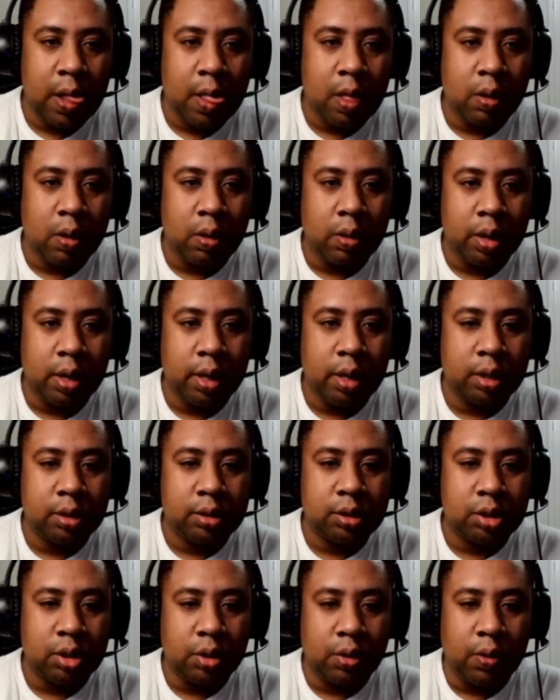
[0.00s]
Alright,
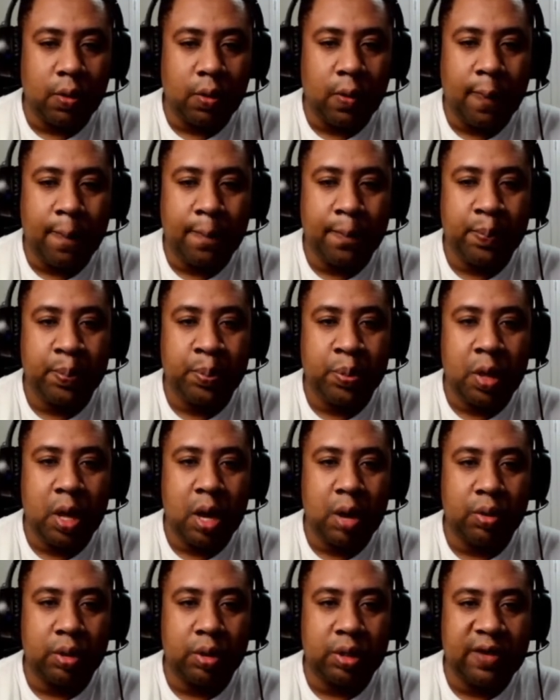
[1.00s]
so
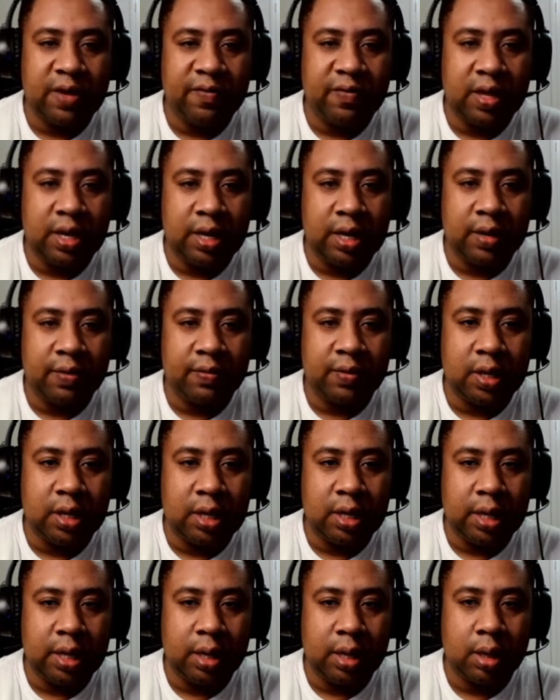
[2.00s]
I will definitely leave the
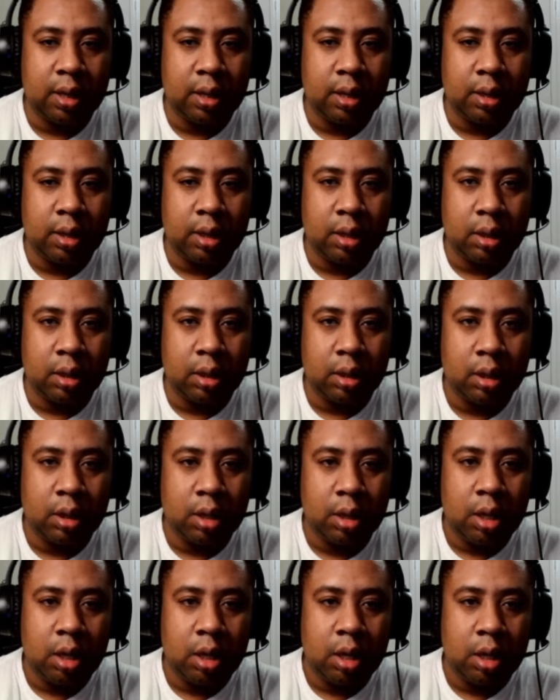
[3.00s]
link in the
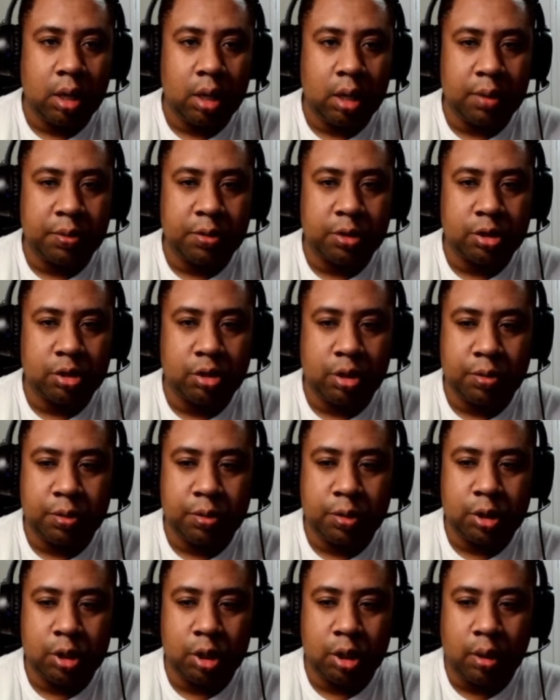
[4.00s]

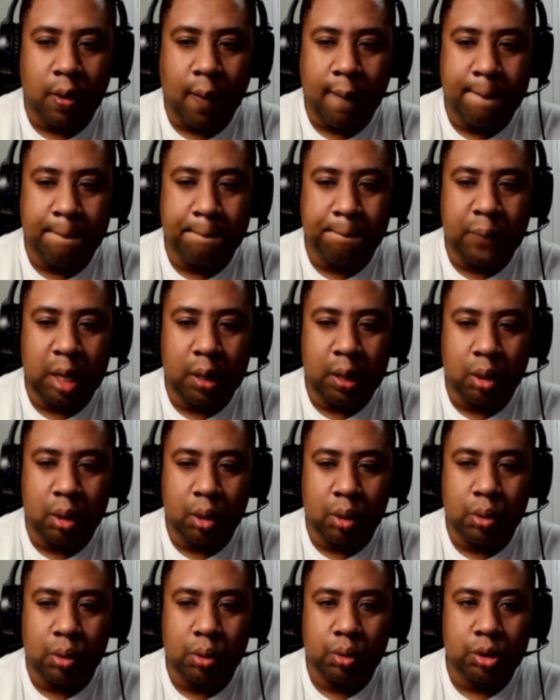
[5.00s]
description
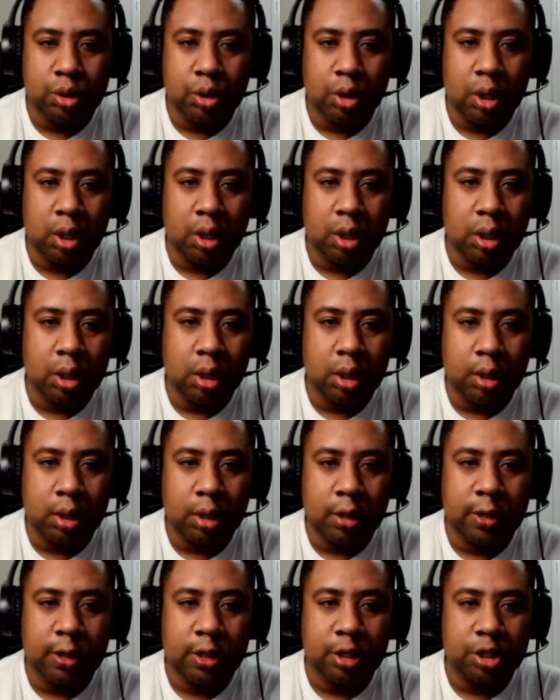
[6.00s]
below so you can
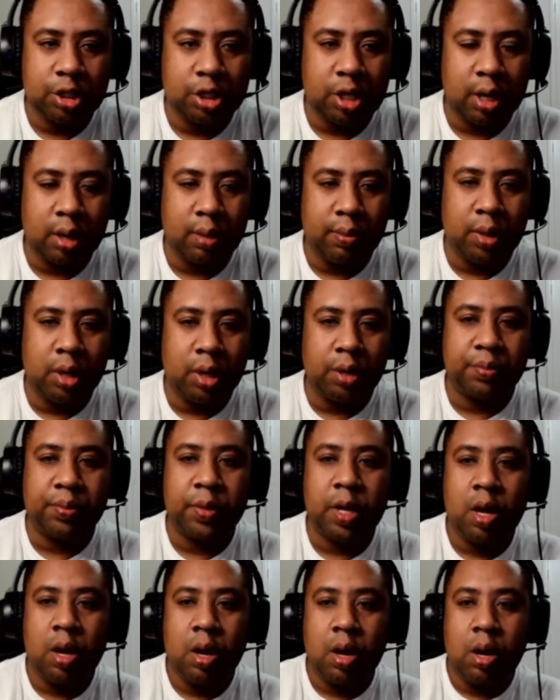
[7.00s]
check them out.
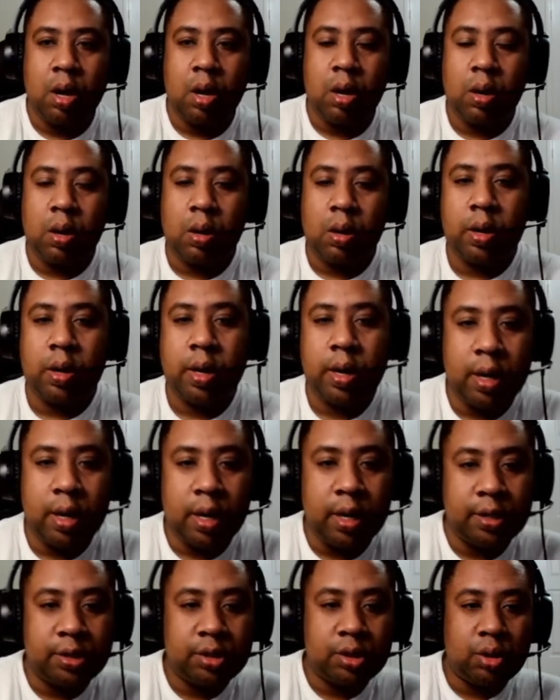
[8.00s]
Alright
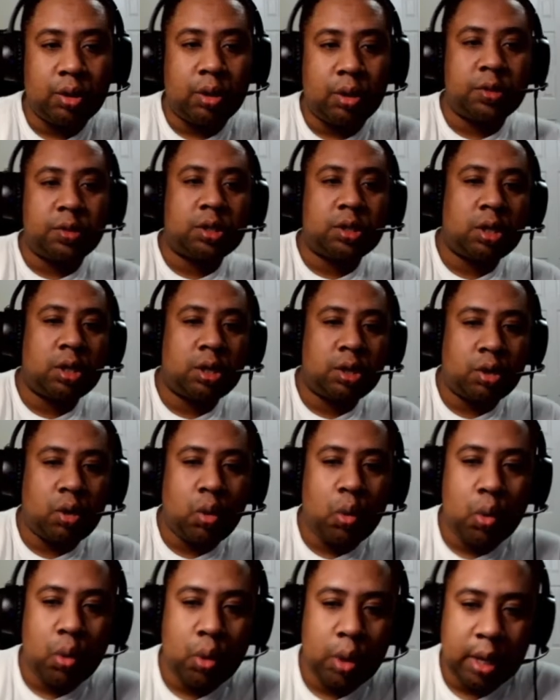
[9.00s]
guys, so I'm just gonna
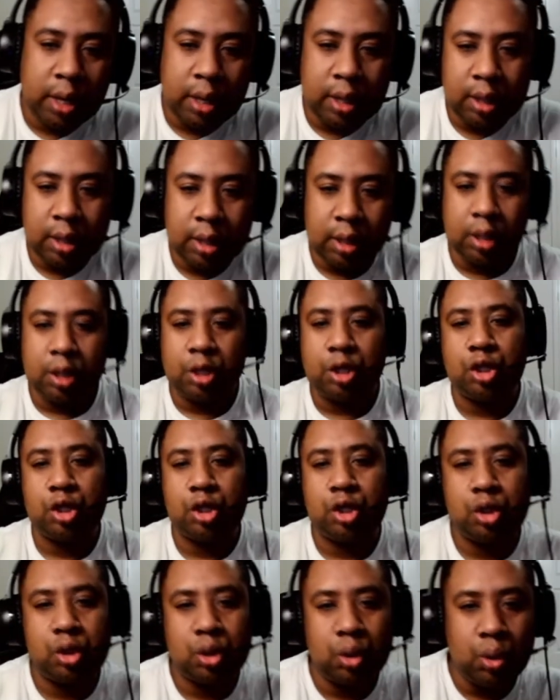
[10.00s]
quickly
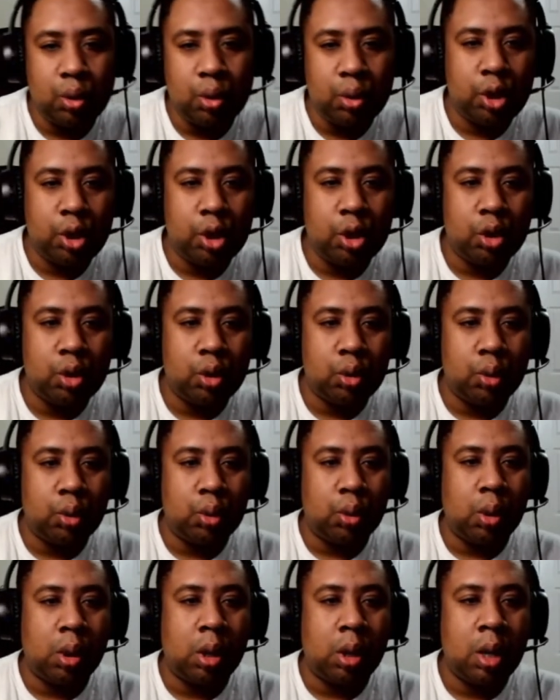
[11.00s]
show
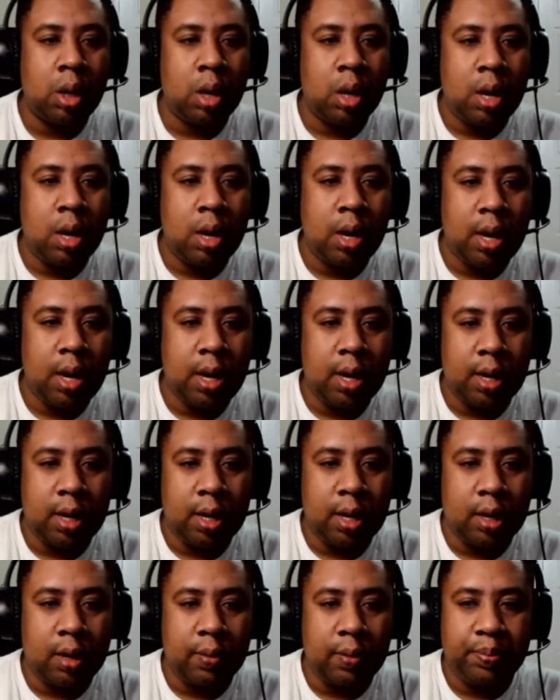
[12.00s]
you
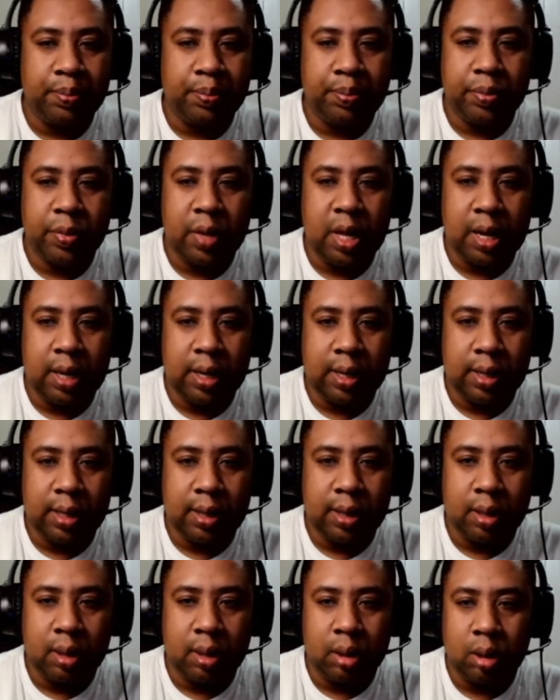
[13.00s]
a
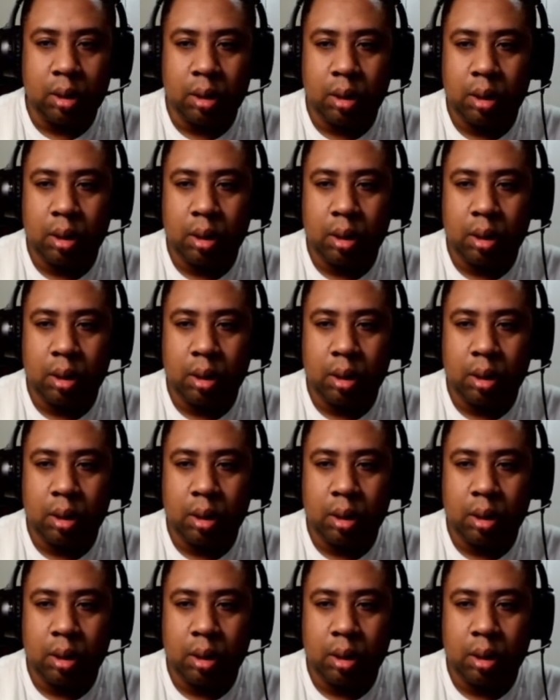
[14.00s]
little